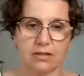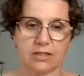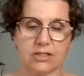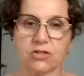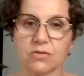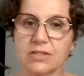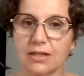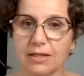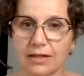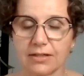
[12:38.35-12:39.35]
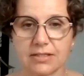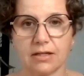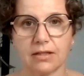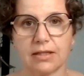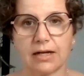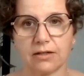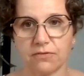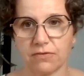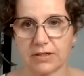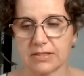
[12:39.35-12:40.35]
that shows a lack
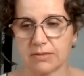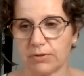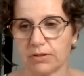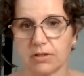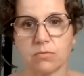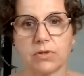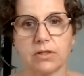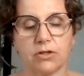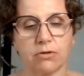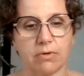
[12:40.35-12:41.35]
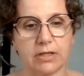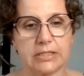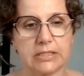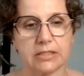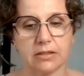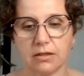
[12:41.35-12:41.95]
of flexibility within your mind.